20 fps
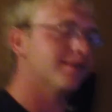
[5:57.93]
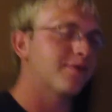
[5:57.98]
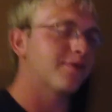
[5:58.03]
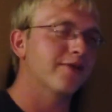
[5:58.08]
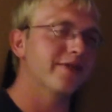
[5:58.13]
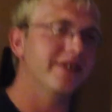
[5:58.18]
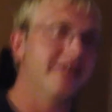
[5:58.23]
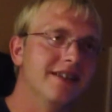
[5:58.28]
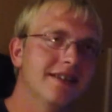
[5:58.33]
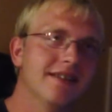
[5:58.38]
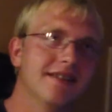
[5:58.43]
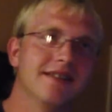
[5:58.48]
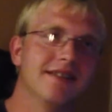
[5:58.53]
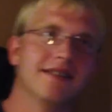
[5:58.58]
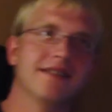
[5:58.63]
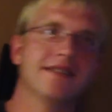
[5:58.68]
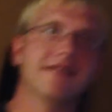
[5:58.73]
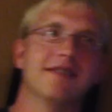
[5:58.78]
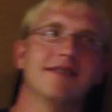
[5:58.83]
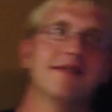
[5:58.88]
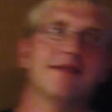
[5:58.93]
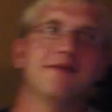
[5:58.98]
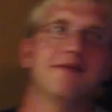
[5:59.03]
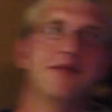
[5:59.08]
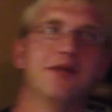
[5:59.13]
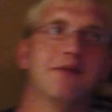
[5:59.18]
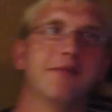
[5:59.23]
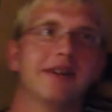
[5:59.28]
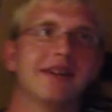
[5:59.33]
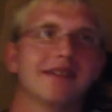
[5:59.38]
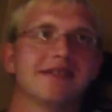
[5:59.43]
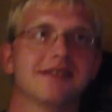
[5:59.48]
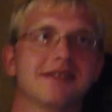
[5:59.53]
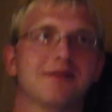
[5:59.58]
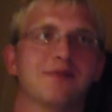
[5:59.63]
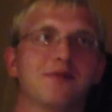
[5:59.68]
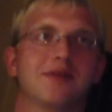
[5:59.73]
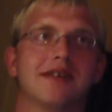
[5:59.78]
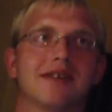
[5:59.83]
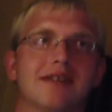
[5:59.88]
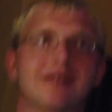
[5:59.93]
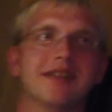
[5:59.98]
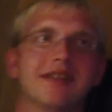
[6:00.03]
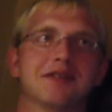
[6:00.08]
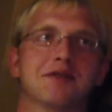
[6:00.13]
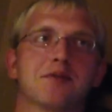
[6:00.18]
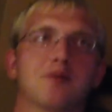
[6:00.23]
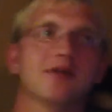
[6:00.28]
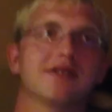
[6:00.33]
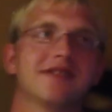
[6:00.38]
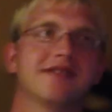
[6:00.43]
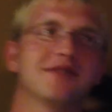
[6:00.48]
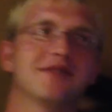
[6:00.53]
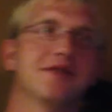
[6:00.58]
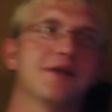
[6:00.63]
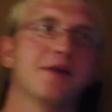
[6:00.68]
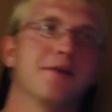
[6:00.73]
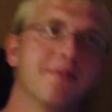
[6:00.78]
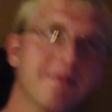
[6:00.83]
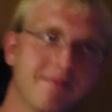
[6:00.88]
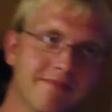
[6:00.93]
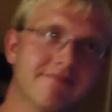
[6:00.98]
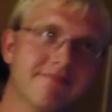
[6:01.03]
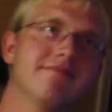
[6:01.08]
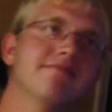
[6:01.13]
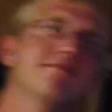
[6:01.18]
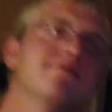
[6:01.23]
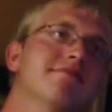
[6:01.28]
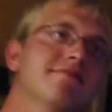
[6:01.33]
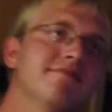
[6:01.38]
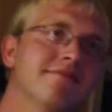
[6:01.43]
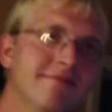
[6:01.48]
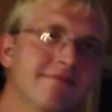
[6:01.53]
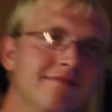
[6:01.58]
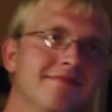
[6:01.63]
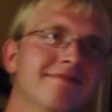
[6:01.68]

for the free uh, few minutes of uh, Nick Swardson show. You're